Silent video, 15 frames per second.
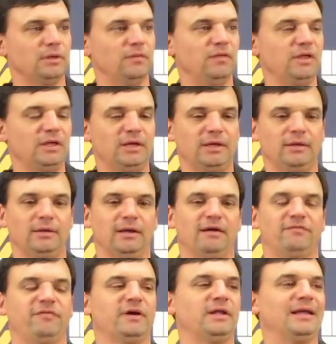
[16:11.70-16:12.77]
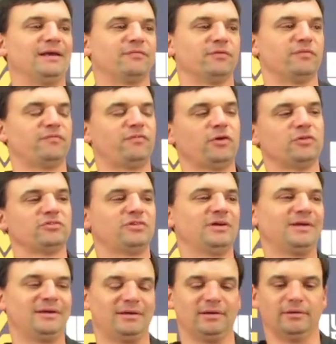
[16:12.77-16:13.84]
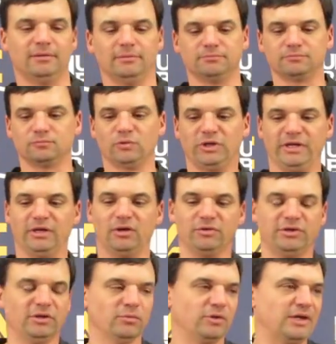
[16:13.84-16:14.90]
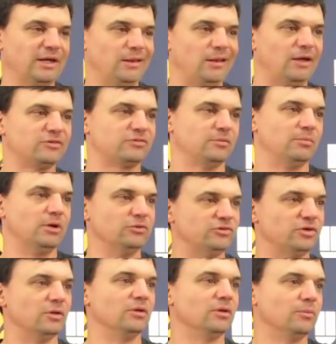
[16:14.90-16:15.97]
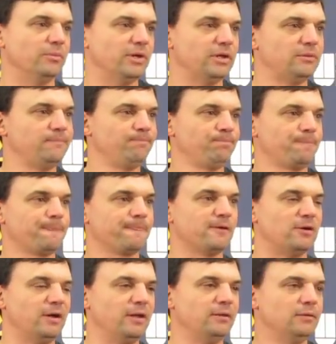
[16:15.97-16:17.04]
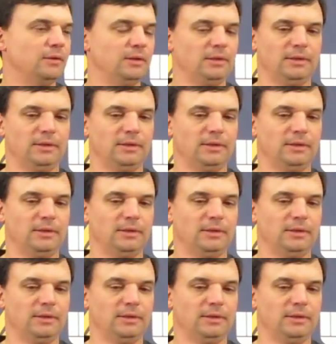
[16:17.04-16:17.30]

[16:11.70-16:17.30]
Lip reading: then I felt like for the first time, really all year, we kind of lost our mojo a little bit. All right?